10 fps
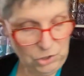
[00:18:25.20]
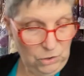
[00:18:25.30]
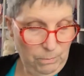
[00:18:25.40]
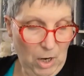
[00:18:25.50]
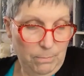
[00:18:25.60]
do
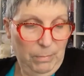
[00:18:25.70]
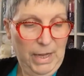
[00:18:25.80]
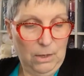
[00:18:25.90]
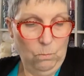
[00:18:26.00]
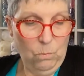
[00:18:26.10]
mine
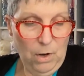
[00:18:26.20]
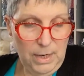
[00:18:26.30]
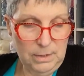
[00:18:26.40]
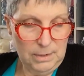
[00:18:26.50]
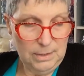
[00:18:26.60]
black and
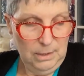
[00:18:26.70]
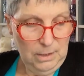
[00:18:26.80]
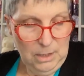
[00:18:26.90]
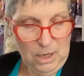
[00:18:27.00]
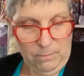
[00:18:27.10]
white.
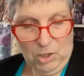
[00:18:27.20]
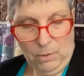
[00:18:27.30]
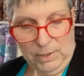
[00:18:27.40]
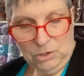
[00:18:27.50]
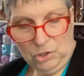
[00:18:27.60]
I'm
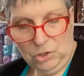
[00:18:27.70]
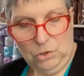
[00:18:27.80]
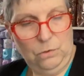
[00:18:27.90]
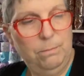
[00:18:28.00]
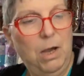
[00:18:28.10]
going to
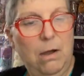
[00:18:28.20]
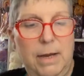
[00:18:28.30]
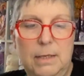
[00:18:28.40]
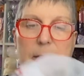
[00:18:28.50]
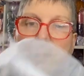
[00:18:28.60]
do
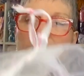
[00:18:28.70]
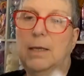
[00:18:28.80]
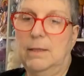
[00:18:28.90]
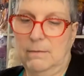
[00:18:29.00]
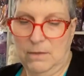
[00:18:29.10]
mine
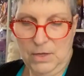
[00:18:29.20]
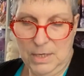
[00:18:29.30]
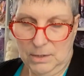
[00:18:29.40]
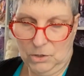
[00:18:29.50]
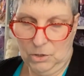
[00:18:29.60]
in
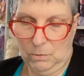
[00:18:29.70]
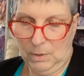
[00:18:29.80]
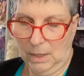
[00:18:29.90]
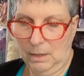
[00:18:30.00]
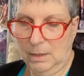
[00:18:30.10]
these two
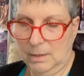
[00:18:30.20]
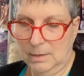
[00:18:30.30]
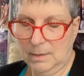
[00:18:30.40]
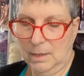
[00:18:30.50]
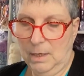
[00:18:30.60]

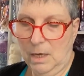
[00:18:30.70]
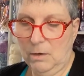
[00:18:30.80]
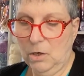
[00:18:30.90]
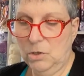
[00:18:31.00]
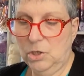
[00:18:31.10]
colours. I'm
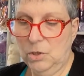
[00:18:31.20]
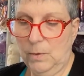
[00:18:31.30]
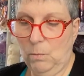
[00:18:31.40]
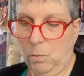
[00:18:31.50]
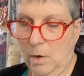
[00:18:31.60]
going to do
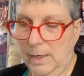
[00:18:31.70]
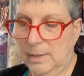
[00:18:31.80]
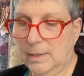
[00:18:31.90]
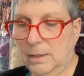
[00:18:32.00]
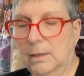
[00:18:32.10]
it white